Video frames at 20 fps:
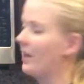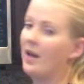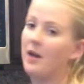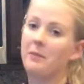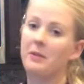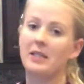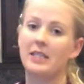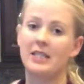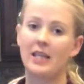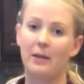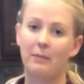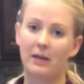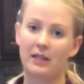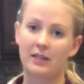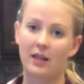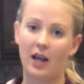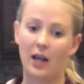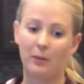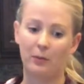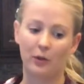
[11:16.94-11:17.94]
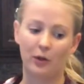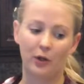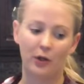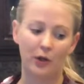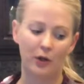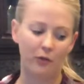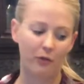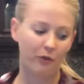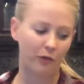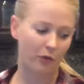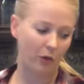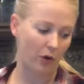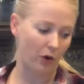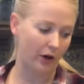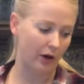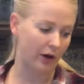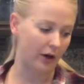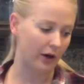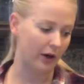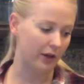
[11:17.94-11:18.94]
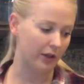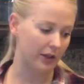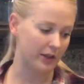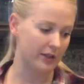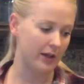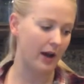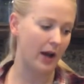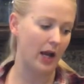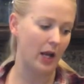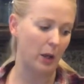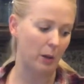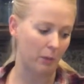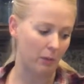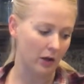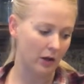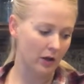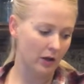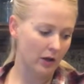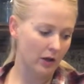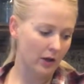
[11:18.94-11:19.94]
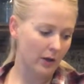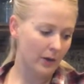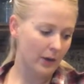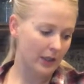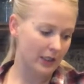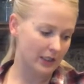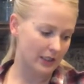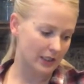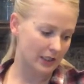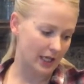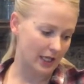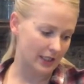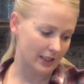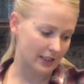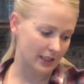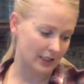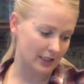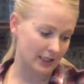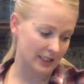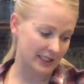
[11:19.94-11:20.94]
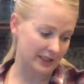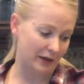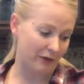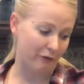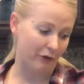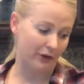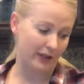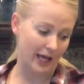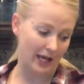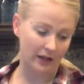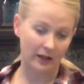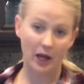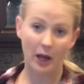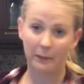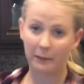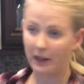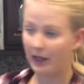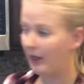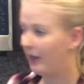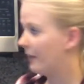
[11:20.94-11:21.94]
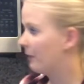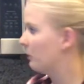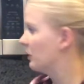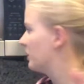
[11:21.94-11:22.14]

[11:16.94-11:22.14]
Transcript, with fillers: Okay, I'm gonna set my timer for the time that is necessary for that cupcake,